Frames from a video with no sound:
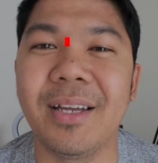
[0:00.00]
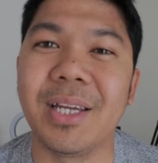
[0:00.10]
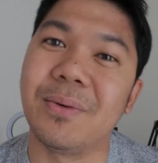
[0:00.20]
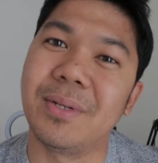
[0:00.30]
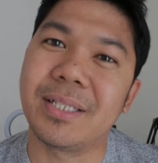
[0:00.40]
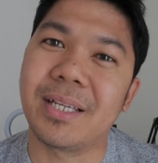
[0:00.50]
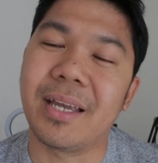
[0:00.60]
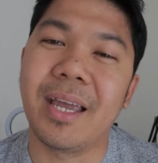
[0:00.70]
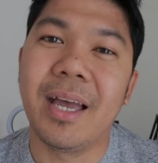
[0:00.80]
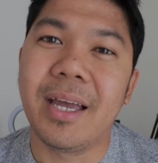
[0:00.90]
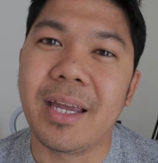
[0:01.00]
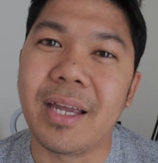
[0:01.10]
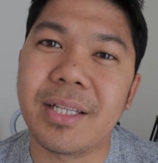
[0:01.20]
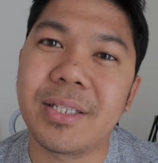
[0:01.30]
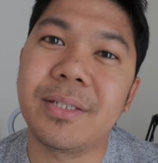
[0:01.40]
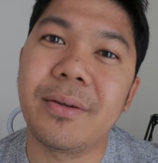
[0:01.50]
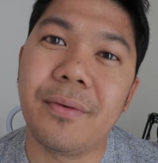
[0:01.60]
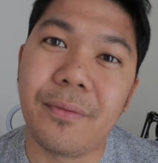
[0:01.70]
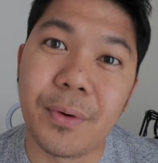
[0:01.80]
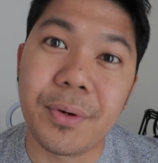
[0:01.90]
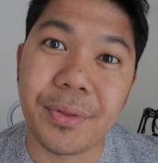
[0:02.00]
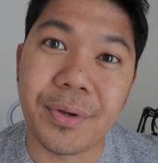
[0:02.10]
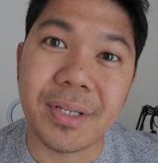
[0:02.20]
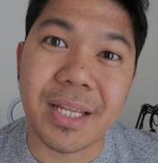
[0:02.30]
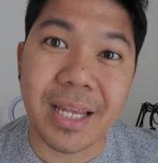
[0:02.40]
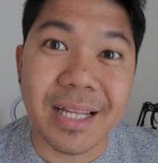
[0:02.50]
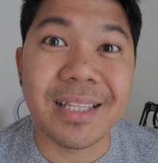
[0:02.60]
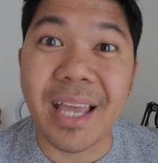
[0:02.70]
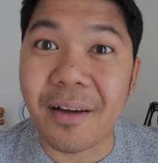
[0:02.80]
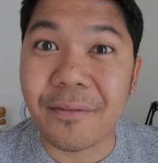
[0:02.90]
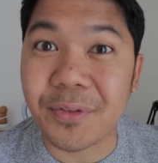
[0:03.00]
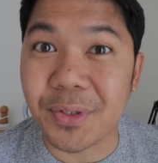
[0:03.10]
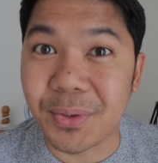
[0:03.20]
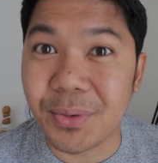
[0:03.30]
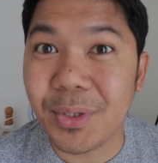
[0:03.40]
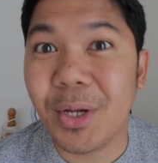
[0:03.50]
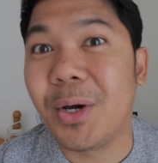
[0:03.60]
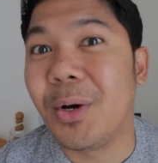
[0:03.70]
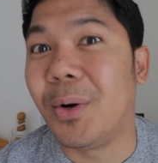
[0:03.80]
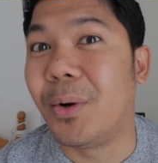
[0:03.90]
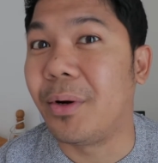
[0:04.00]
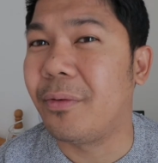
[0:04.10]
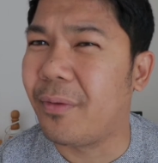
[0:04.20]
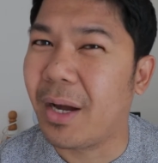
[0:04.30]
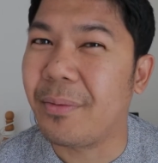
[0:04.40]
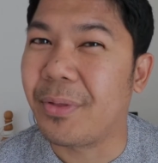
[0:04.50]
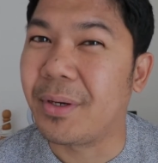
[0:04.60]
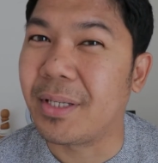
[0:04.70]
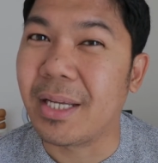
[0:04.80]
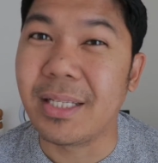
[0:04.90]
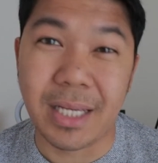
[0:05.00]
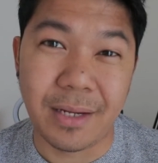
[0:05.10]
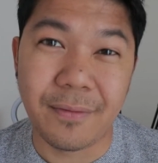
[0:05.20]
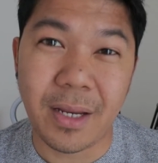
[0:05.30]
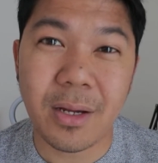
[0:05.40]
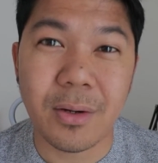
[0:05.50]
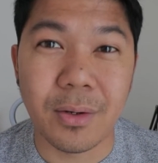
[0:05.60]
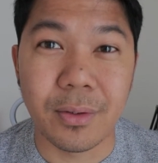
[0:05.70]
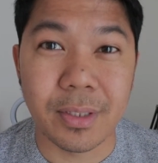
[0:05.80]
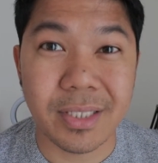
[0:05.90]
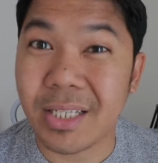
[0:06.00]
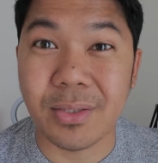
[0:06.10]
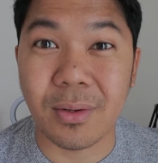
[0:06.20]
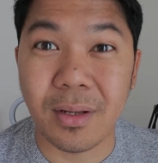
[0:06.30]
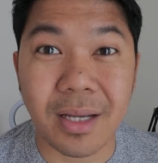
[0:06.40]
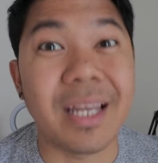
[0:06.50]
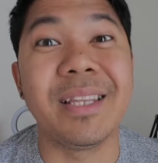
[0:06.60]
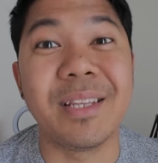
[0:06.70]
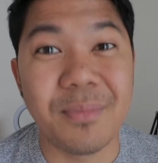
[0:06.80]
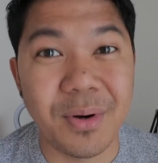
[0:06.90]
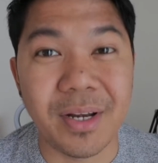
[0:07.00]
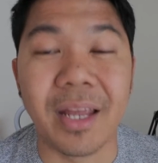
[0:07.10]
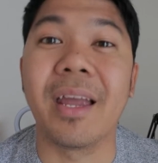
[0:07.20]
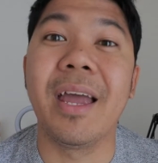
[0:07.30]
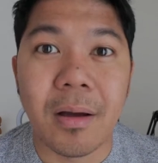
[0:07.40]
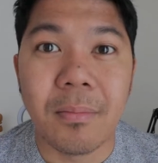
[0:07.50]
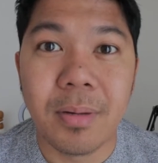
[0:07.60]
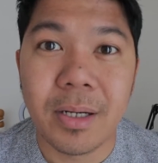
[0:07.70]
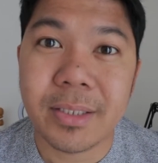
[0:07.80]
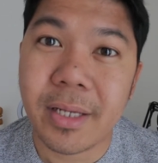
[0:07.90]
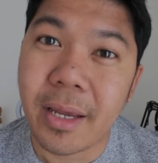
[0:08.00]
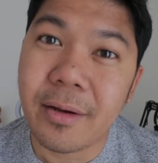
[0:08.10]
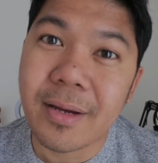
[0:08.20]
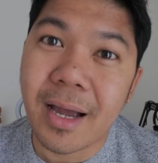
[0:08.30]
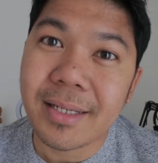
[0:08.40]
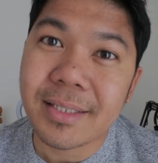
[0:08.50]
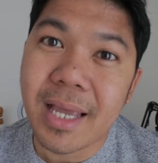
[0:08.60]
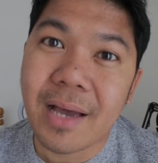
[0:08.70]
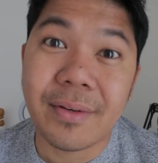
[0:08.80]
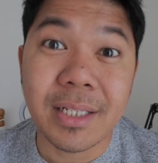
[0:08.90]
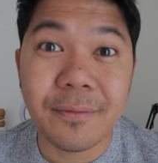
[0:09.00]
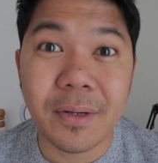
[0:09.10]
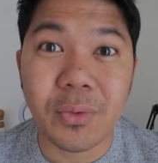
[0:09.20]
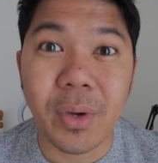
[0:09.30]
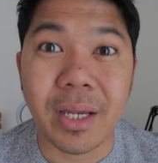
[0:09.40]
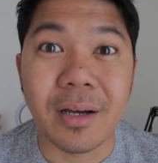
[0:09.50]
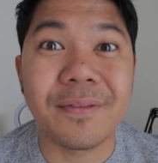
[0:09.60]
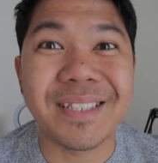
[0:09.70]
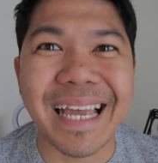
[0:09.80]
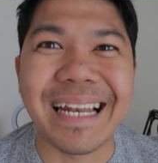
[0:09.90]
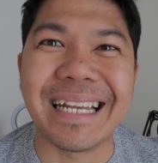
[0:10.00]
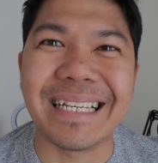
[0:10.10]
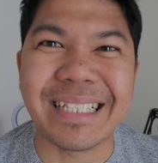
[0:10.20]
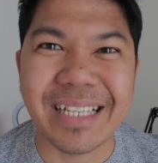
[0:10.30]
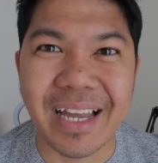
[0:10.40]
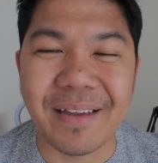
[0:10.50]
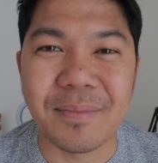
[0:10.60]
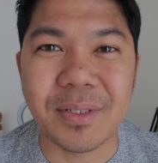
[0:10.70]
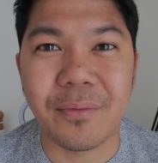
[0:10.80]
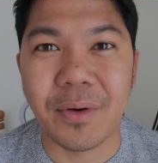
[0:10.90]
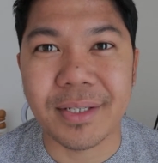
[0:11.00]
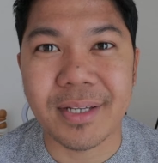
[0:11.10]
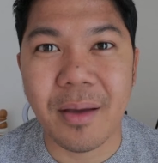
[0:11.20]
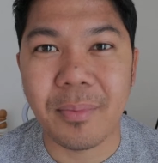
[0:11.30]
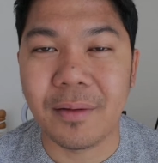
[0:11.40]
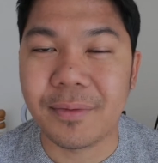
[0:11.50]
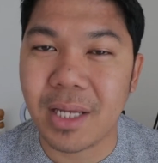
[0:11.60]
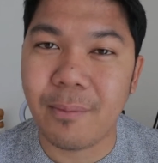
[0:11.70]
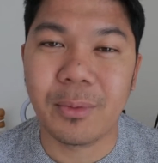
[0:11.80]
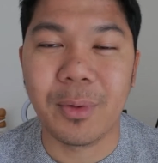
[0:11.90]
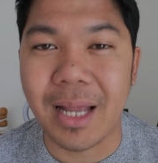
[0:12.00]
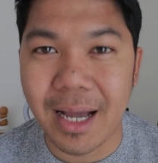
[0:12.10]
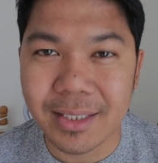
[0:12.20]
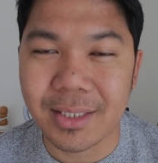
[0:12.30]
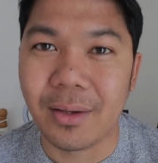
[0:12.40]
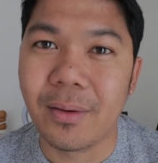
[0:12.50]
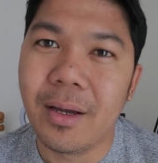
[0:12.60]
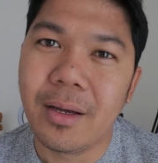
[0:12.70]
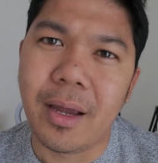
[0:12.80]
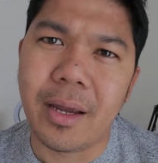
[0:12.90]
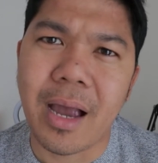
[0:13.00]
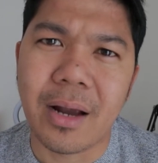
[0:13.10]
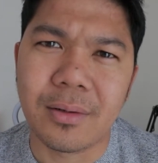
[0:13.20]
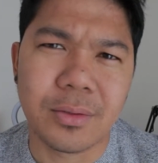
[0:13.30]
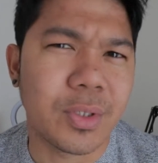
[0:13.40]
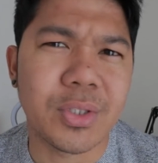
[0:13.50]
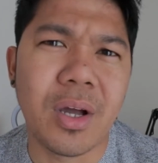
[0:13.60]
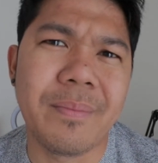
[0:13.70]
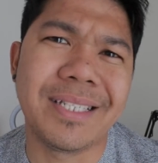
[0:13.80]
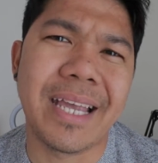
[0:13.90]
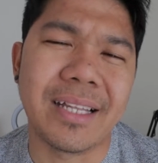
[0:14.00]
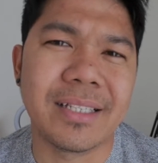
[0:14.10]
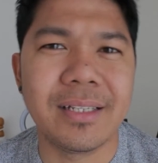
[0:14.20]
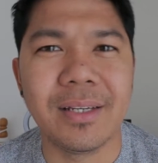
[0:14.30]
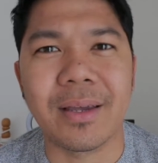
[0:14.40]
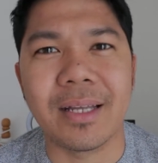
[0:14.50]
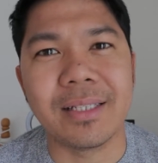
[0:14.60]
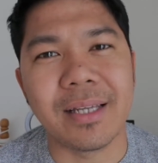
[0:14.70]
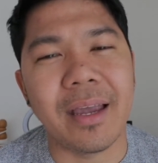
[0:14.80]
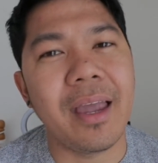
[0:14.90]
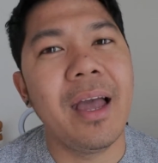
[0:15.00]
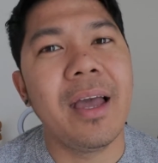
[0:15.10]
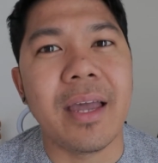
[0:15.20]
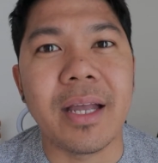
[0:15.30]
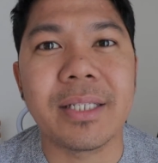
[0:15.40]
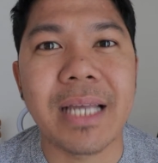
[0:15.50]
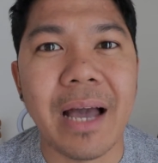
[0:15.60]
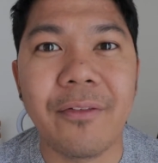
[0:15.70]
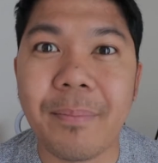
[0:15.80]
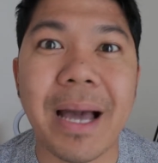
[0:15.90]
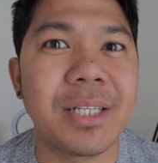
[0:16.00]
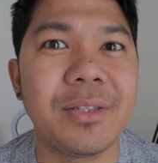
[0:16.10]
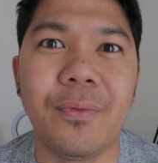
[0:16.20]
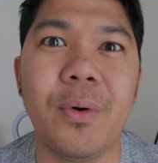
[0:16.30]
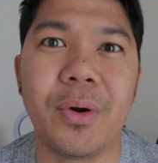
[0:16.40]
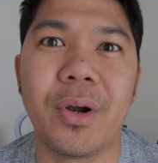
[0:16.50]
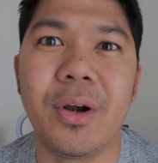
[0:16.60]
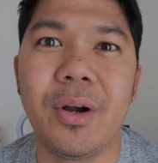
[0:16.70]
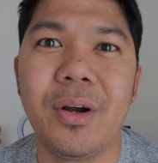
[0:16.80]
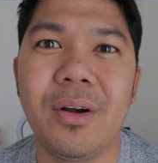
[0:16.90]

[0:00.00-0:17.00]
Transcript: You will say, it's 4:30 in the afternoon, or 5:30 in the evening, or 6 o'clock in the morning. But here guys, they have a different way of telling the times. For example, if someone will ask you, hey Harold, what time is it? You can say, it's 4:30.